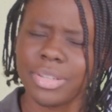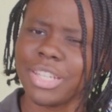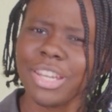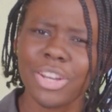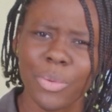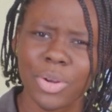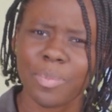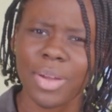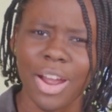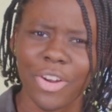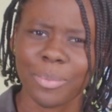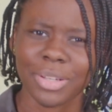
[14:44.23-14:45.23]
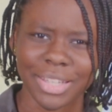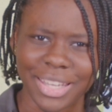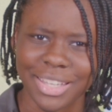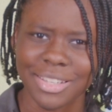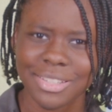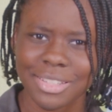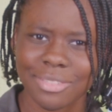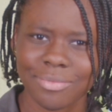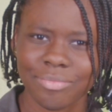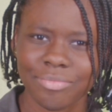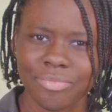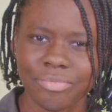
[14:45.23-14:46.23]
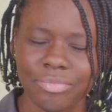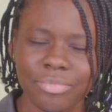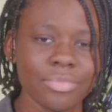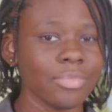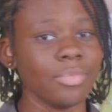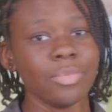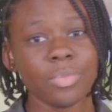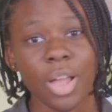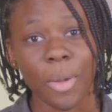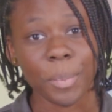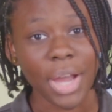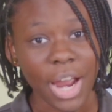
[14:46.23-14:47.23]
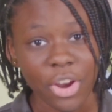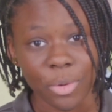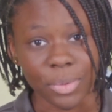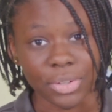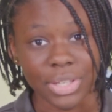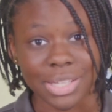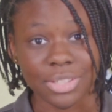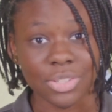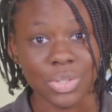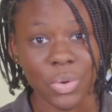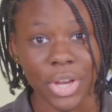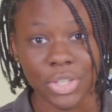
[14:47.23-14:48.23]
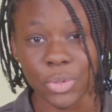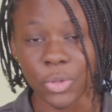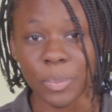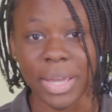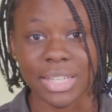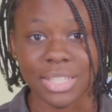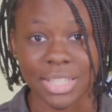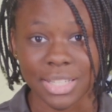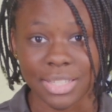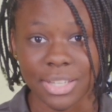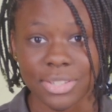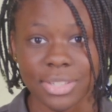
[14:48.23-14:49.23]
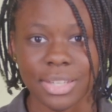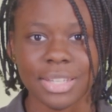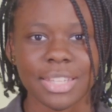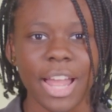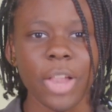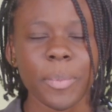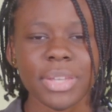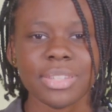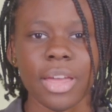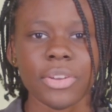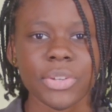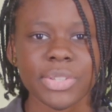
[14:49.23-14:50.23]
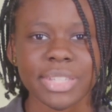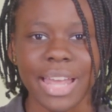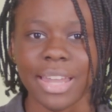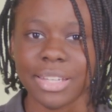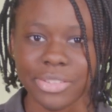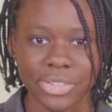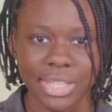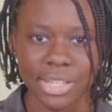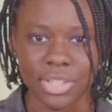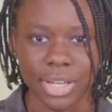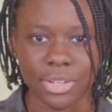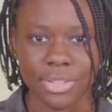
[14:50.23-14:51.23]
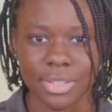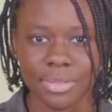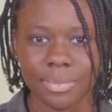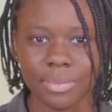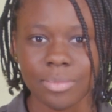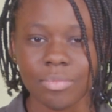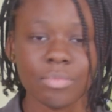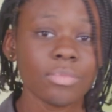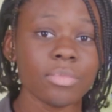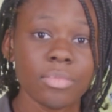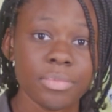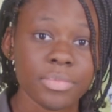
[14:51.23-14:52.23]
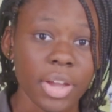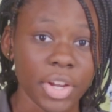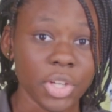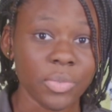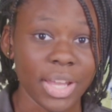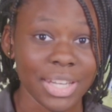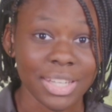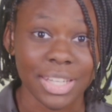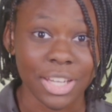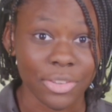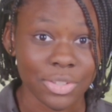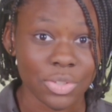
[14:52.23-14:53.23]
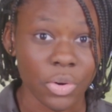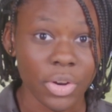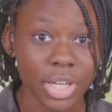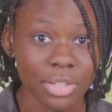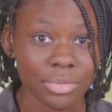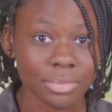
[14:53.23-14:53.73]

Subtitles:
Do you know what a parable is? A parable is a story told by Jesus to help us understand His teachings. Are you ready to hear the story?